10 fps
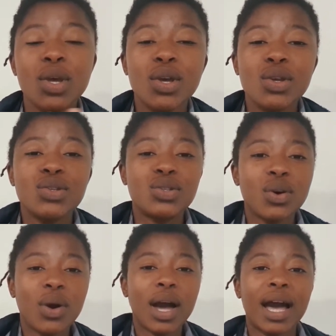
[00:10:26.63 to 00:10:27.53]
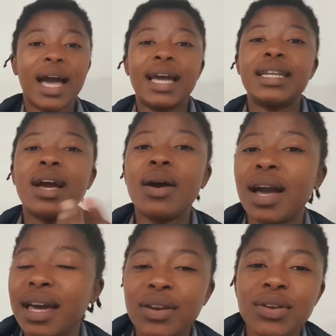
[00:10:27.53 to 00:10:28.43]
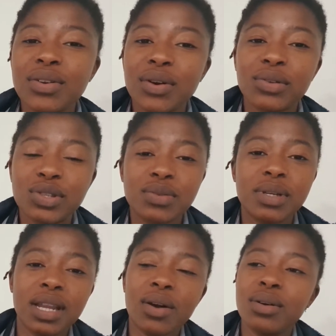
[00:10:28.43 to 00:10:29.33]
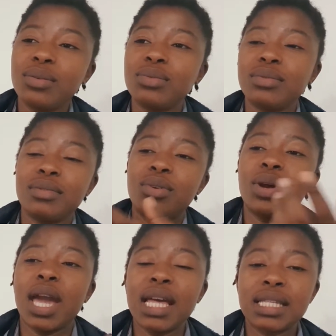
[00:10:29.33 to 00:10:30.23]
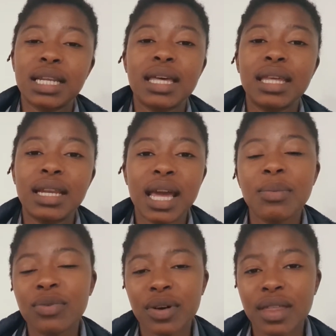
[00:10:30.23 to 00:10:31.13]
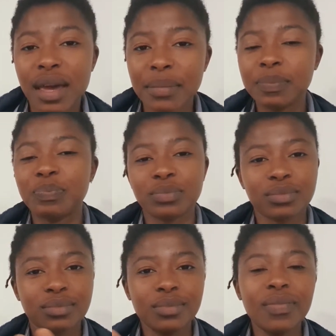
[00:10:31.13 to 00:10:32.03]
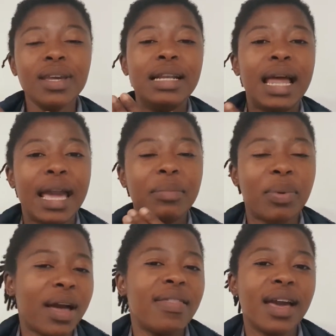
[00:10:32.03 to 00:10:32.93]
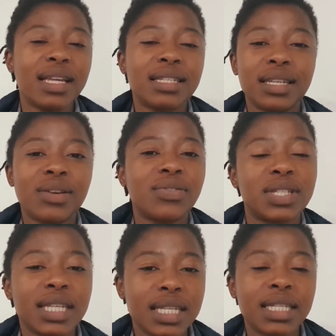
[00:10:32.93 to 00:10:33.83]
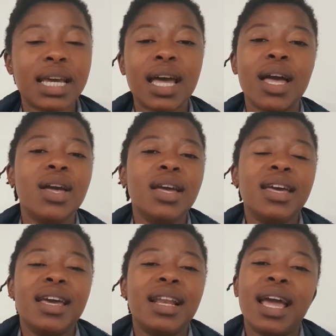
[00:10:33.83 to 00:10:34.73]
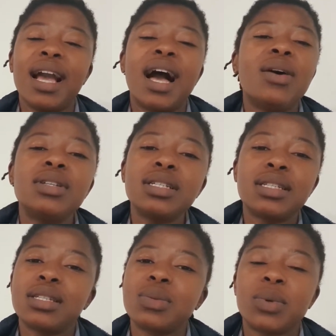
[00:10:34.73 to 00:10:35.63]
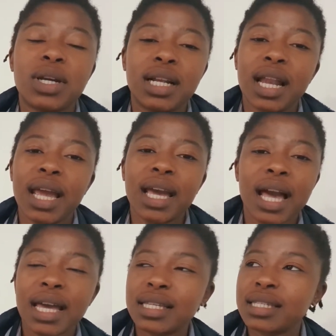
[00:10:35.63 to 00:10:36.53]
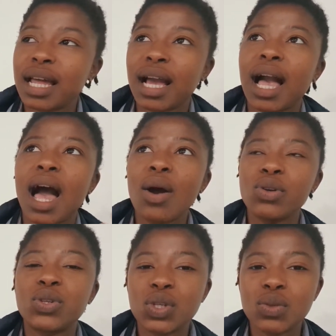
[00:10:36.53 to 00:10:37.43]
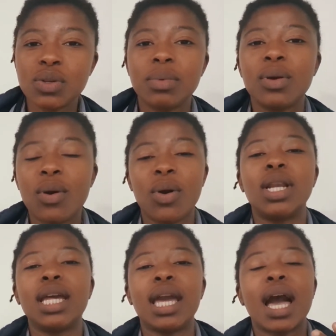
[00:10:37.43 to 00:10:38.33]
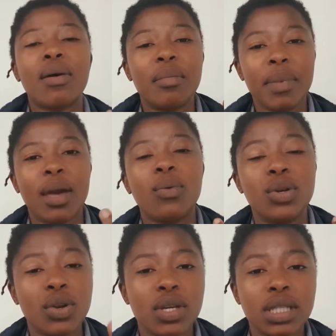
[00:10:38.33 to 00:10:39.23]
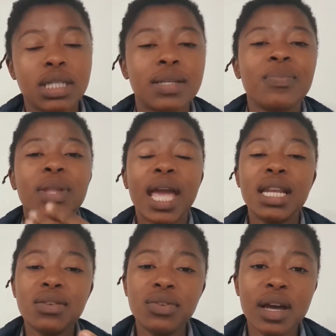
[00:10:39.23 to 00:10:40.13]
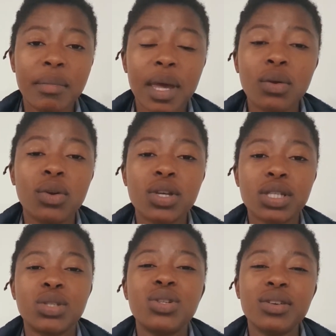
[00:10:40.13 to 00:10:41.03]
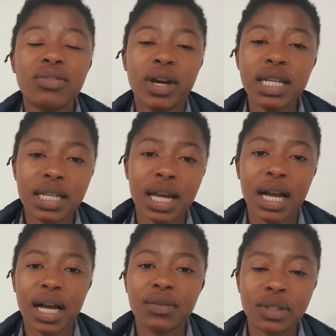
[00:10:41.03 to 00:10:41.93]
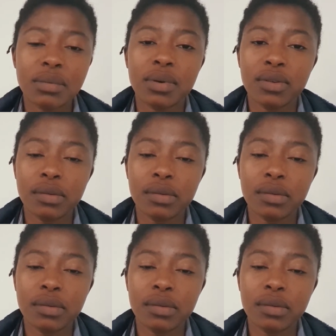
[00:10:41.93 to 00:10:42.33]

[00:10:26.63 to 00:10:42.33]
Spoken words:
So now I don't know, do we now create another name for them, like brother instead of sister? Like, how does this work? Like, guys, like, how should we be calling our male nurses? And if you're a male nurse, do you find it uncomfortable